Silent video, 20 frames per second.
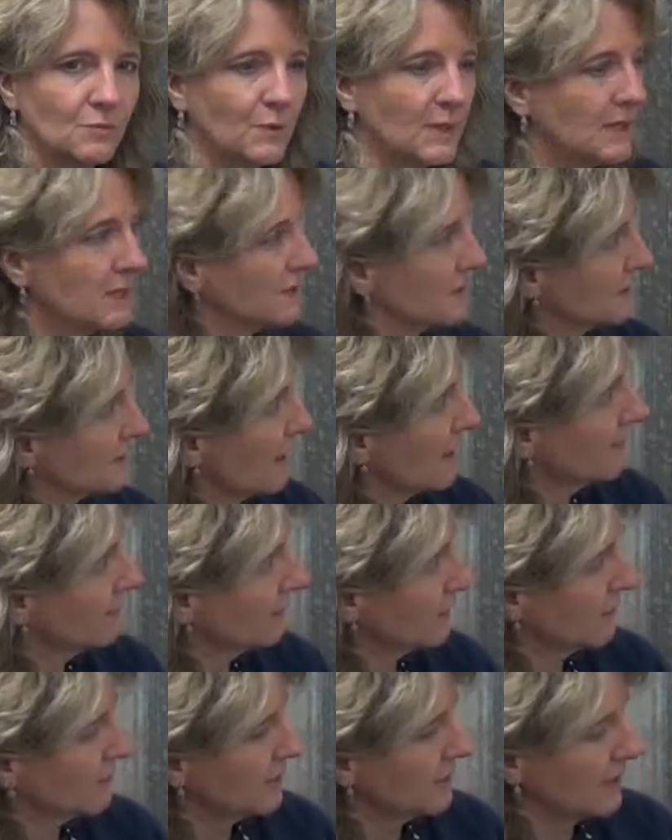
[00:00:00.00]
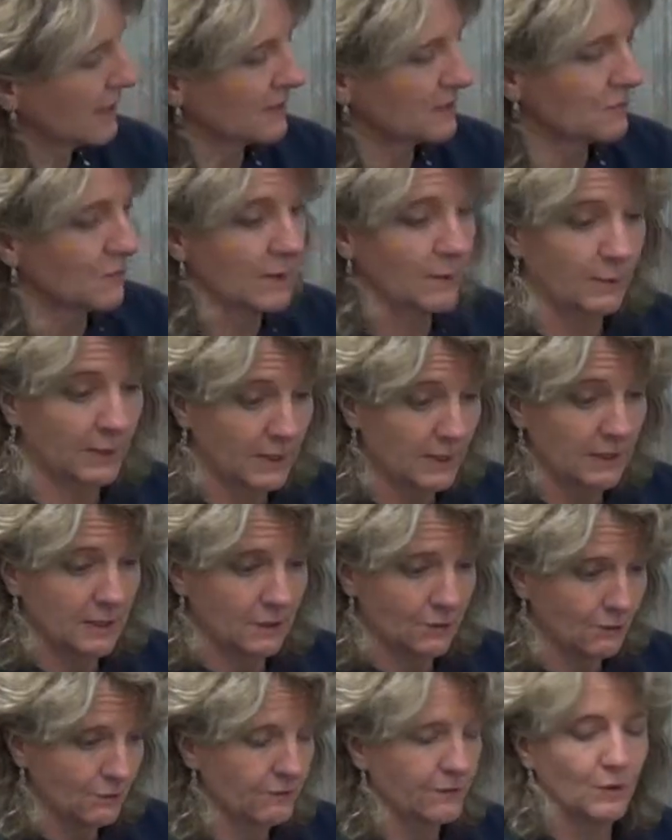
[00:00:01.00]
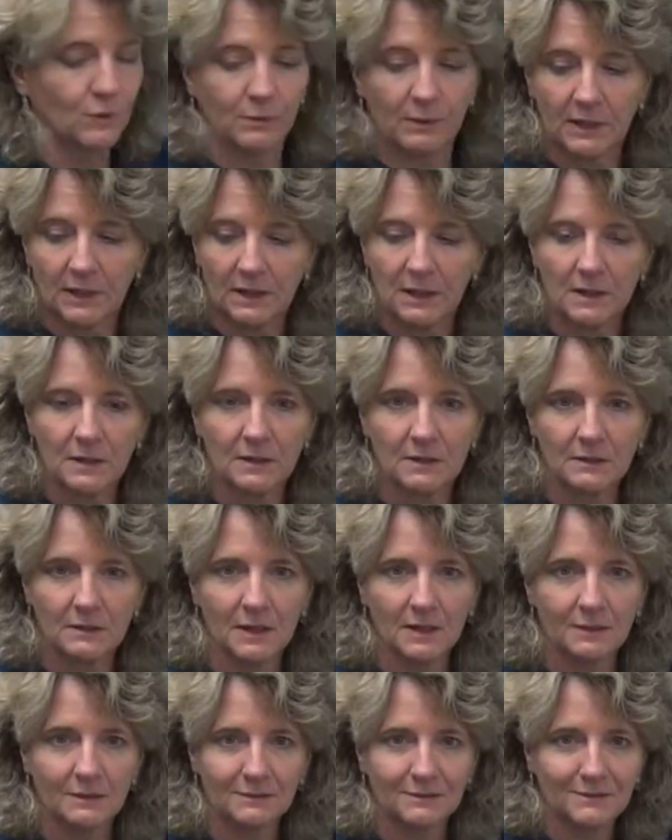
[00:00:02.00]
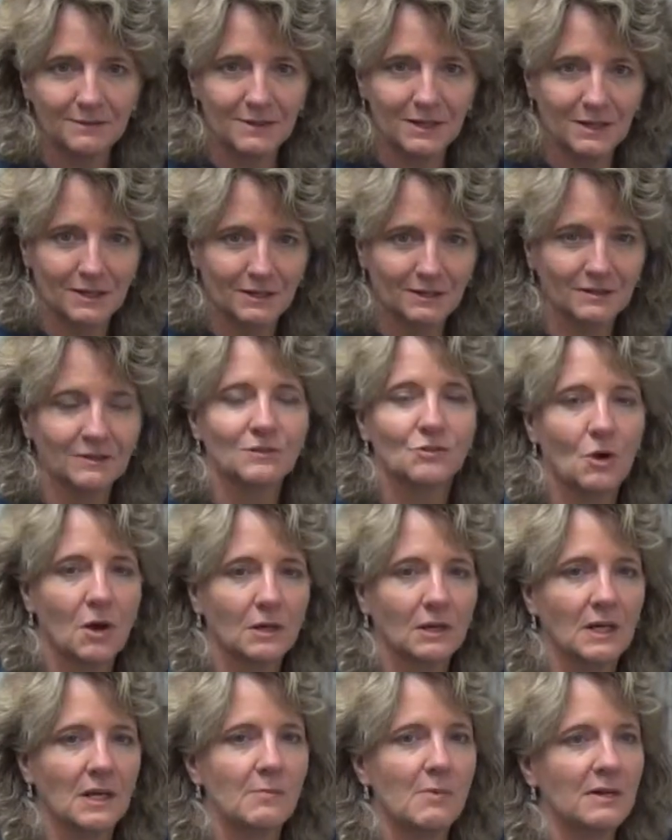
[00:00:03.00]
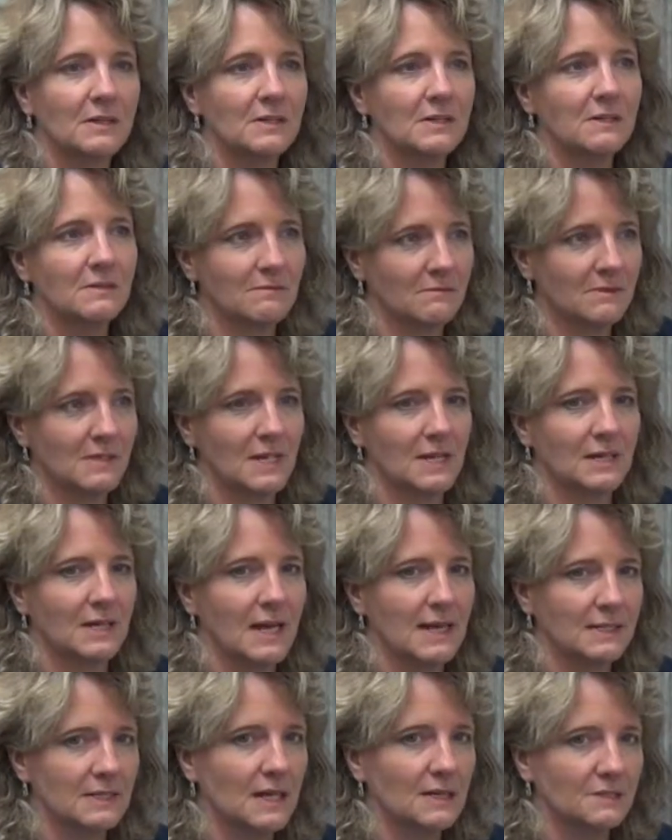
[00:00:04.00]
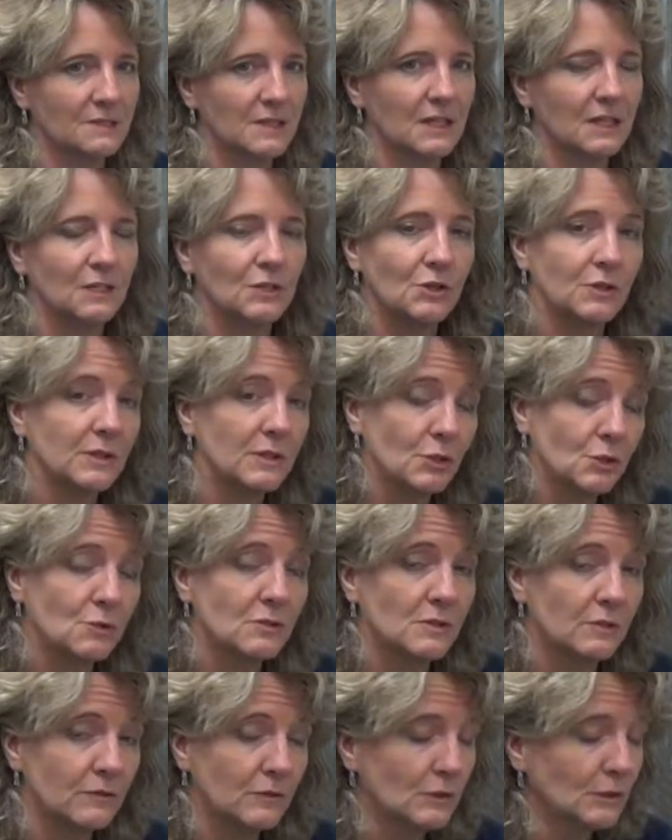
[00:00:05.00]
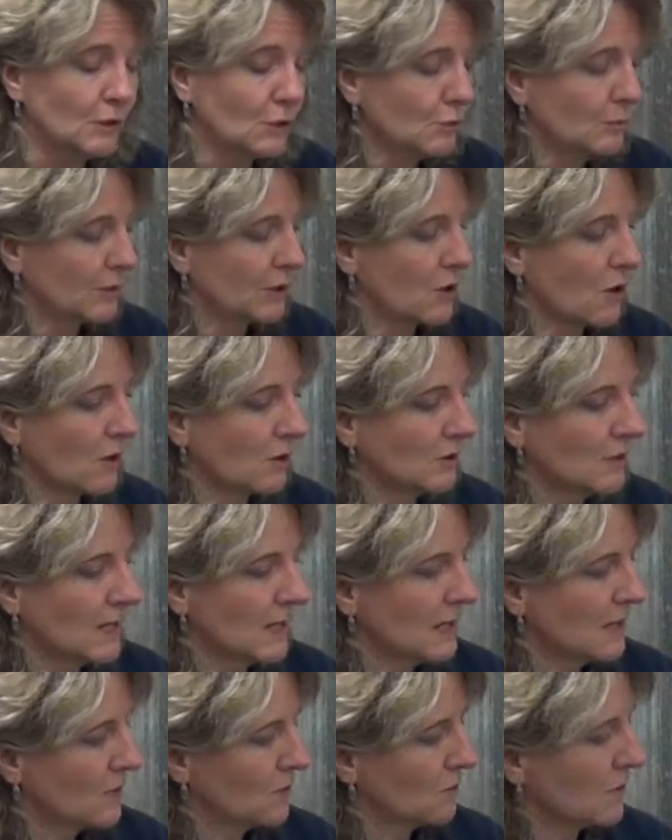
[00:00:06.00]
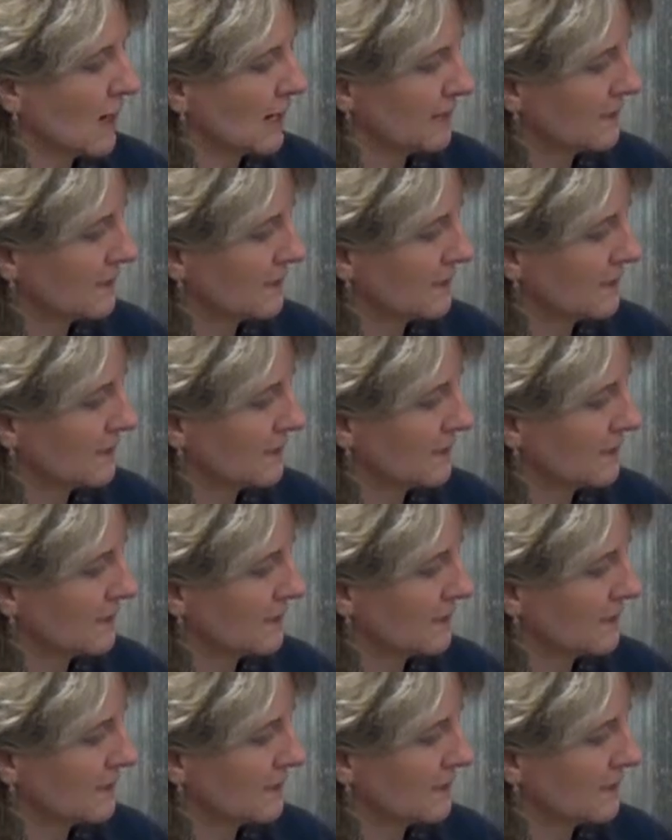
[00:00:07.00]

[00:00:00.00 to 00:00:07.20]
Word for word: We discovered as we were in here filming uh, and uh, talking about DNA testing and the use of luminol, I